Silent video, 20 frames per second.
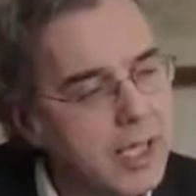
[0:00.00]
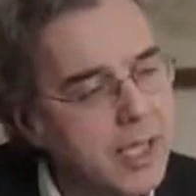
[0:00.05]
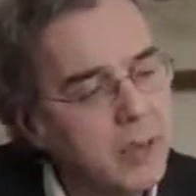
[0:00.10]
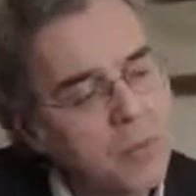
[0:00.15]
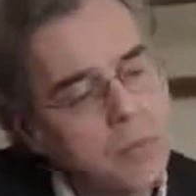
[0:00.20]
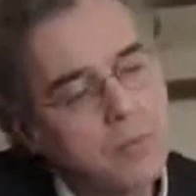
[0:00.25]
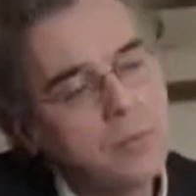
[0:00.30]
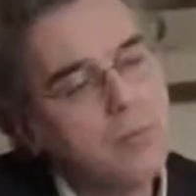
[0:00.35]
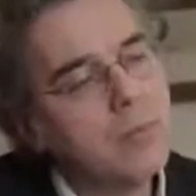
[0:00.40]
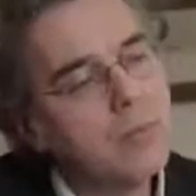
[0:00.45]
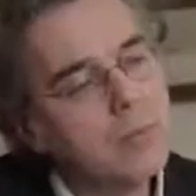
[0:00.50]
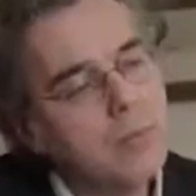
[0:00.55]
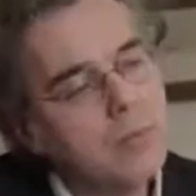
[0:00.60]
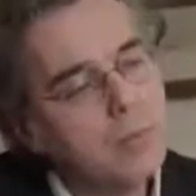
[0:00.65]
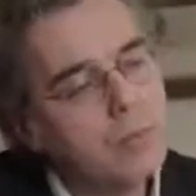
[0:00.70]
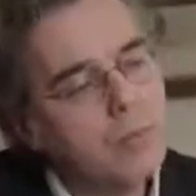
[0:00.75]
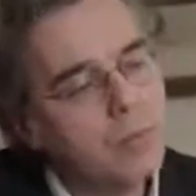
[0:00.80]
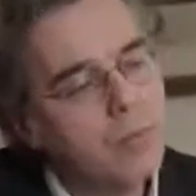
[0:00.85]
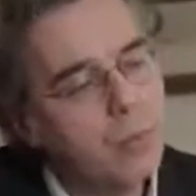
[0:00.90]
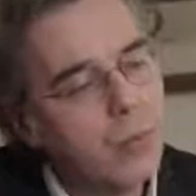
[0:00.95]
Now,
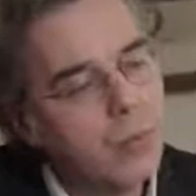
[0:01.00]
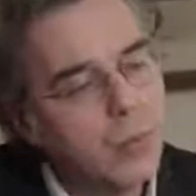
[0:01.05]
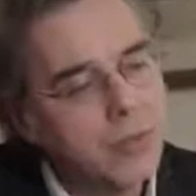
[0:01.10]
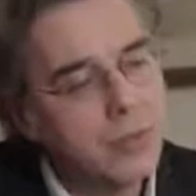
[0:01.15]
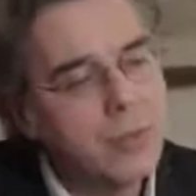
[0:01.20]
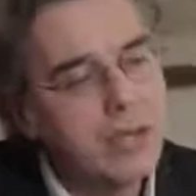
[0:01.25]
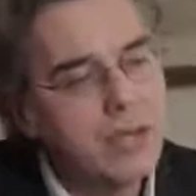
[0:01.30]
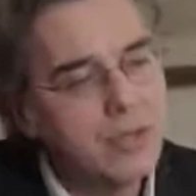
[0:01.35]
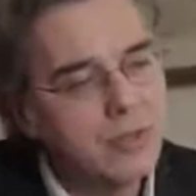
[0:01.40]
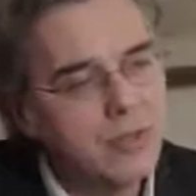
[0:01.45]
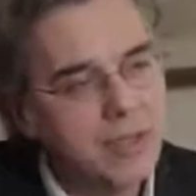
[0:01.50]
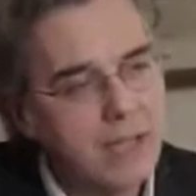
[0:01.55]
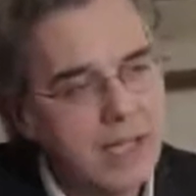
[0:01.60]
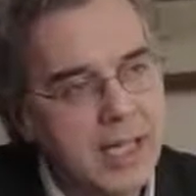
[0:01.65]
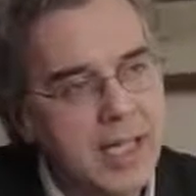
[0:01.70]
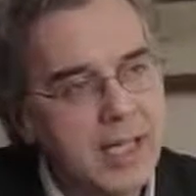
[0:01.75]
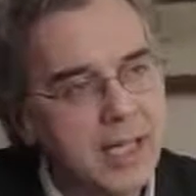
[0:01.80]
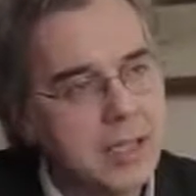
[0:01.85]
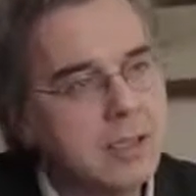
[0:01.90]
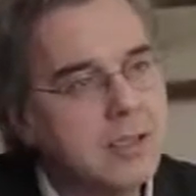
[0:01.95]
what about
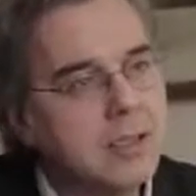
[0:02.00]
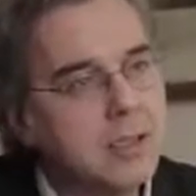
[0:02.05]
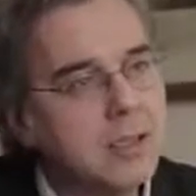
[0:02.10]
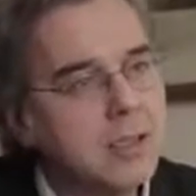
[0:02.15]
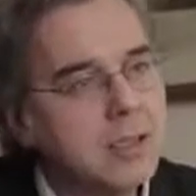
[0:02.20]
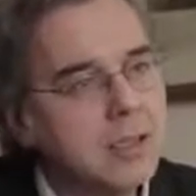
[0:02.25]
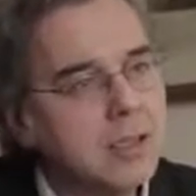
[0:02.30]
today?